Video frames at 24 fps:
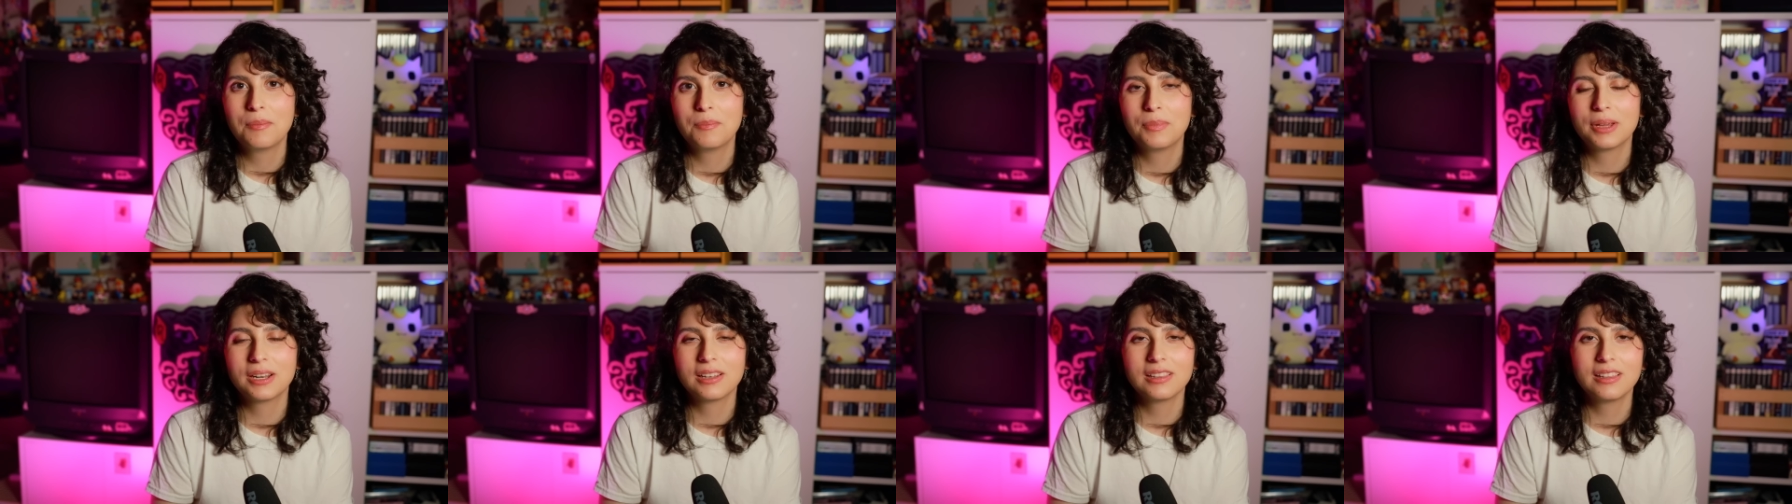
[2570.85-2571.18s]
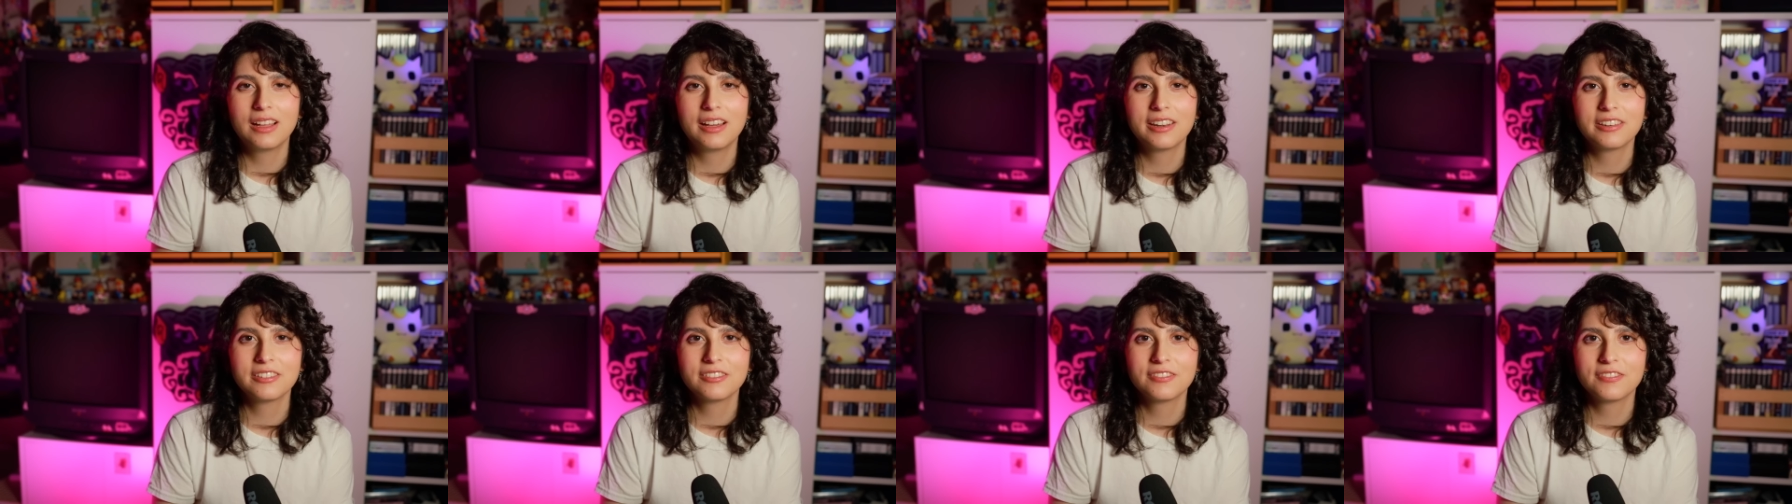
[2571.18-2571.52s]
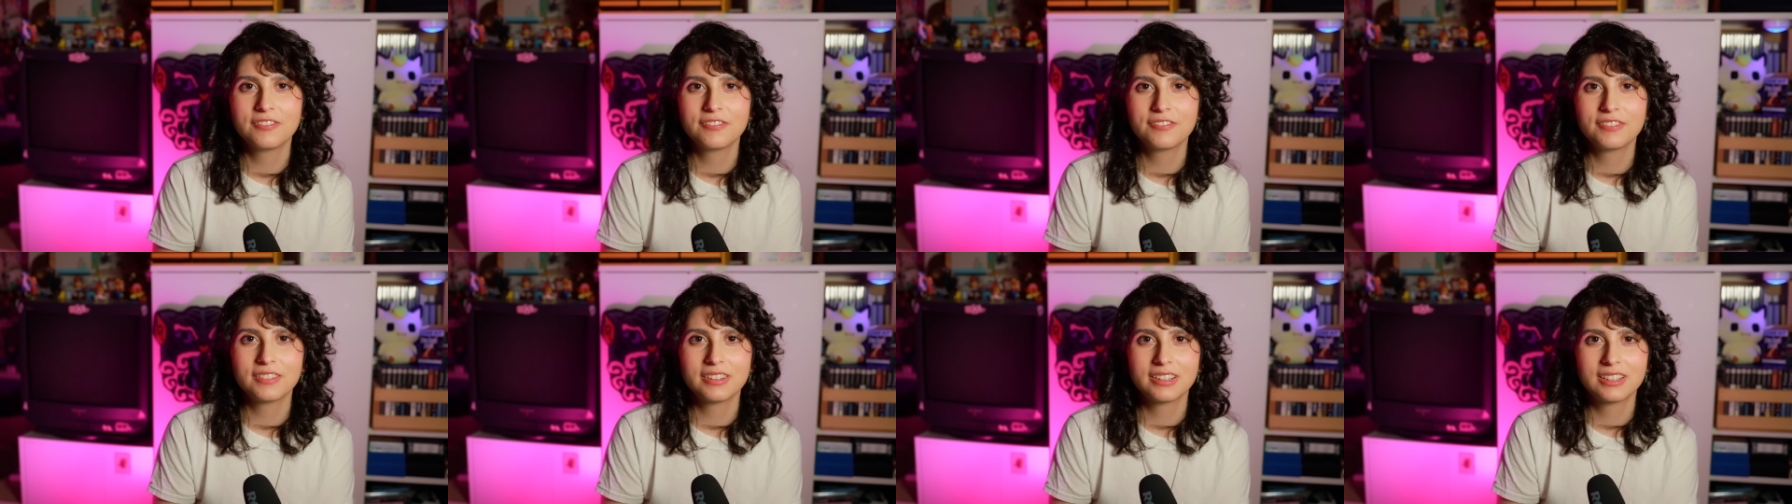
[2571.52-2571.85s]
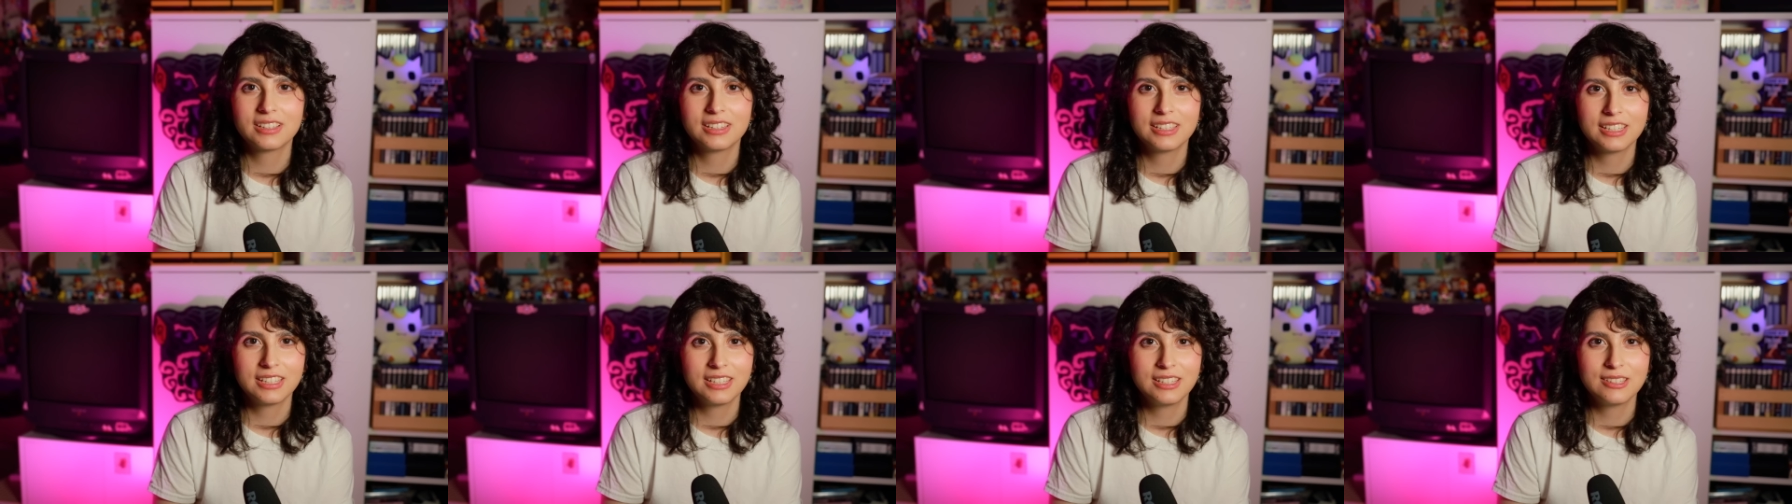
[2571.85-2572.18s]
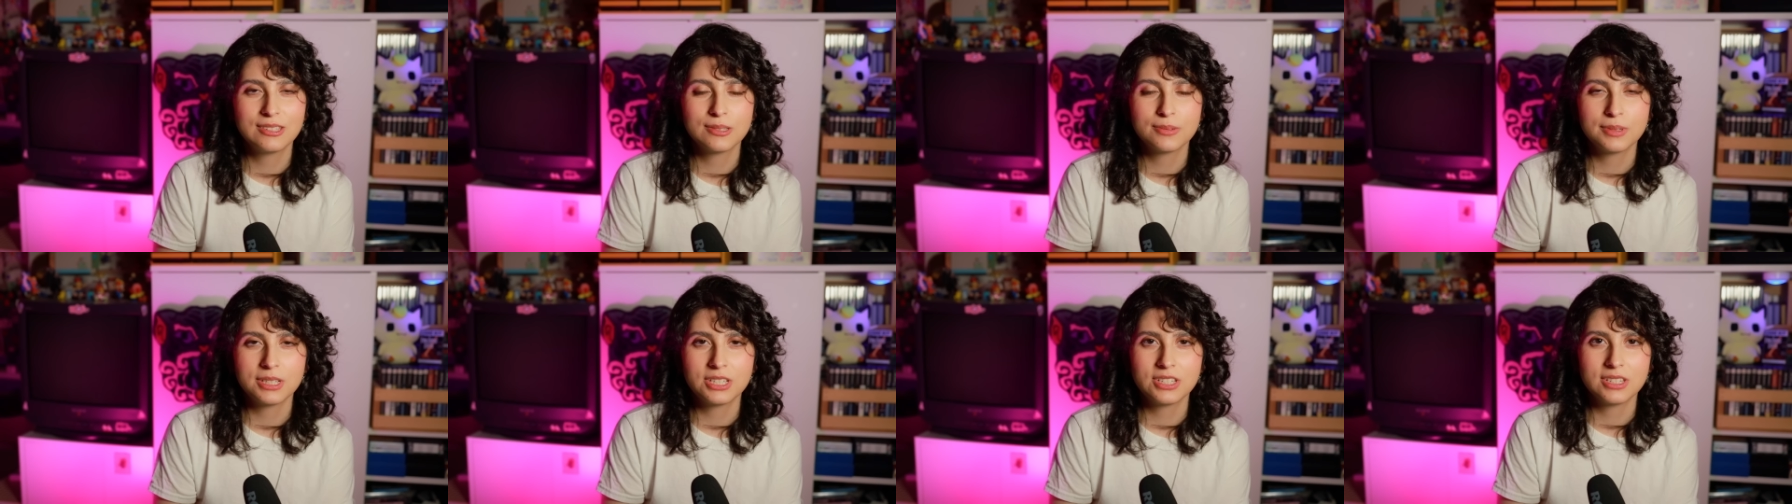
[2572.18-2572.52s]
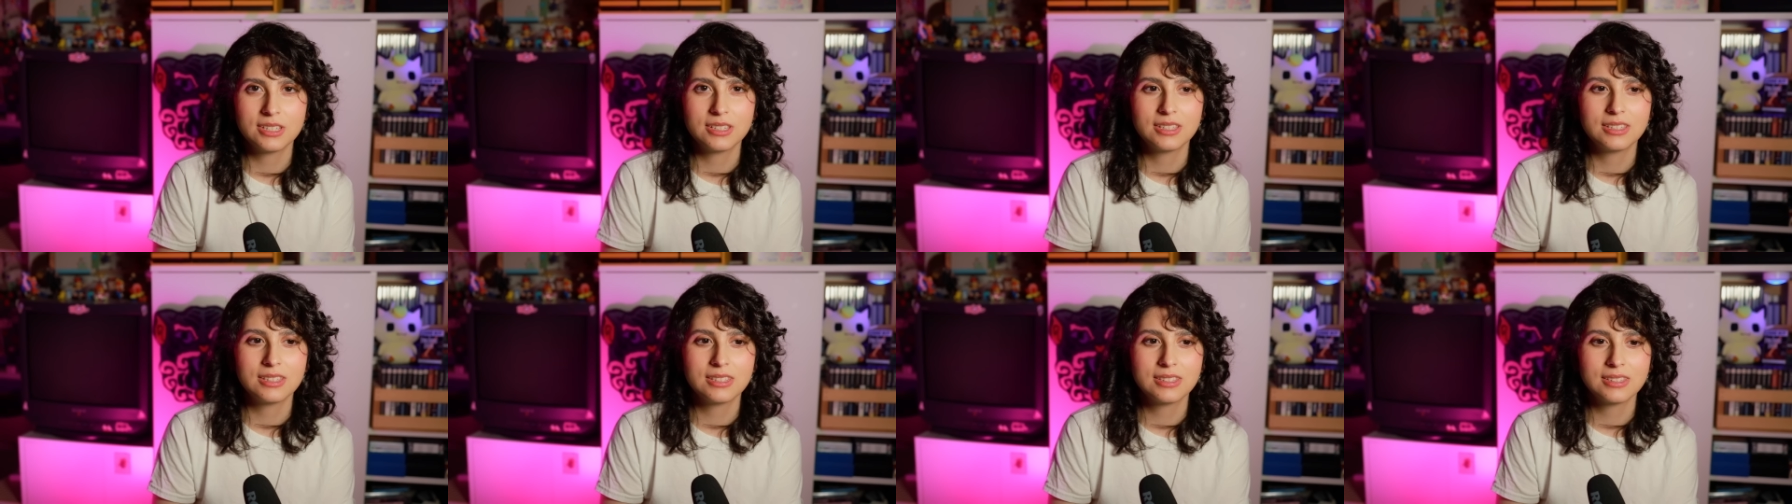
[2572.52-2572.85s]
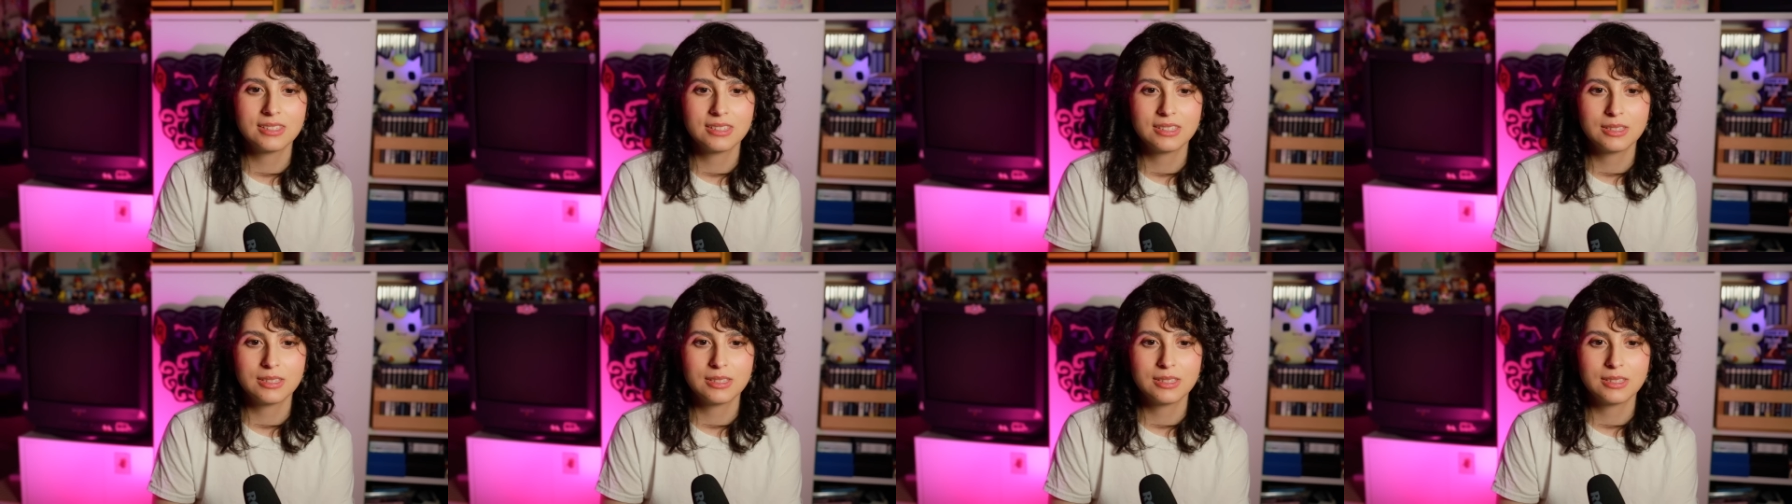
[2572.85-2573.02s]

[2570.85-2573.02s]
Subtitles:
but a lot of clicky switches,